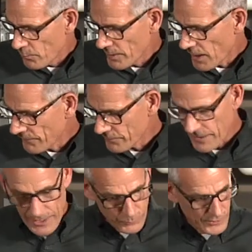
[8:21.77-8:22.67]
We offer
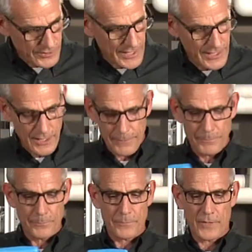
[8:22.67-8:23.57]
that with a
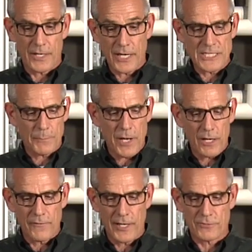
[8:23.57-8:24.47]
um, a nice
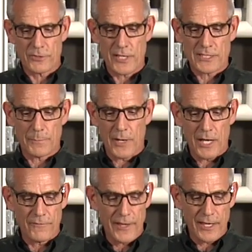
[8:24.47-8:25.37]
ball valve. So that's a
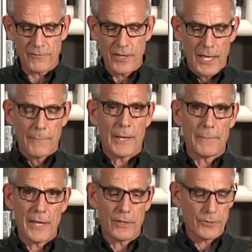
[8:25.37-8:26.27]
ball valve by
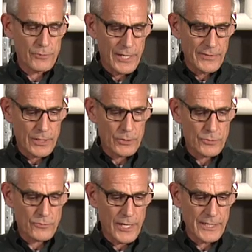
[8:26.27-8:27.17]
male thread that
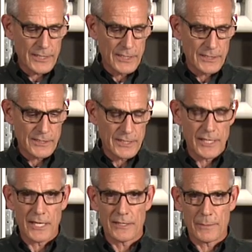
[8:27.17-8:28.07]
goes right into
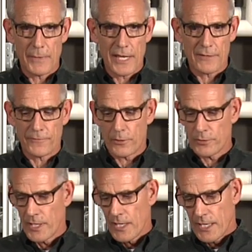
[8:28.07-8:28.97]
the end of the
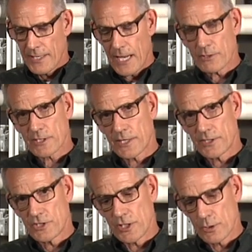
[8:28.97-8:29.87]
manifold, and now it's
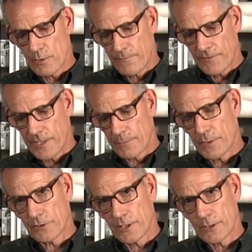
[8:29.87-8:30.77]
got the GeoGrip fitting
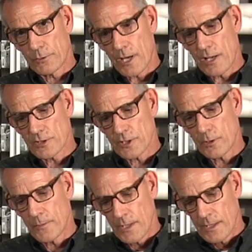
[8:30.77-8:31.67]
built into it
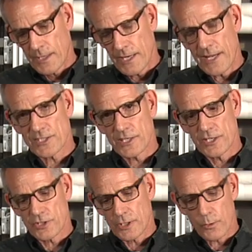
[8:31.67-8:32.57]
also. Again, that's an
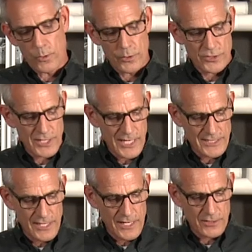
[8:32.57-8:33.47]
inch and a quarter
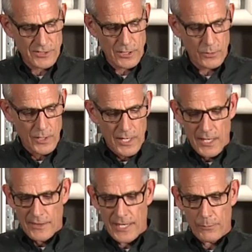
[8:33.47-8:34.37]
size there, so
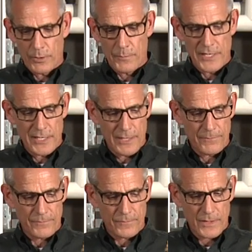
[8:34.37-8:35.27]
that would be
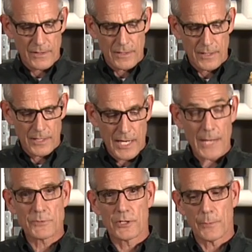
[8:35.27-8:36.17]
um, uh,
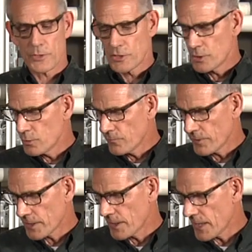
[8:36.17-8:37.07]
option number two
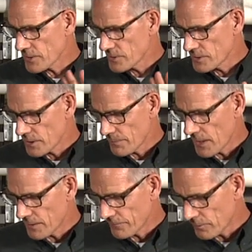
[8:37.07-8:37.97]
for the connections to the
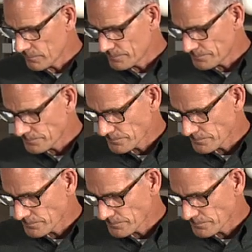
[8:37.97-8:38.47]
manifold.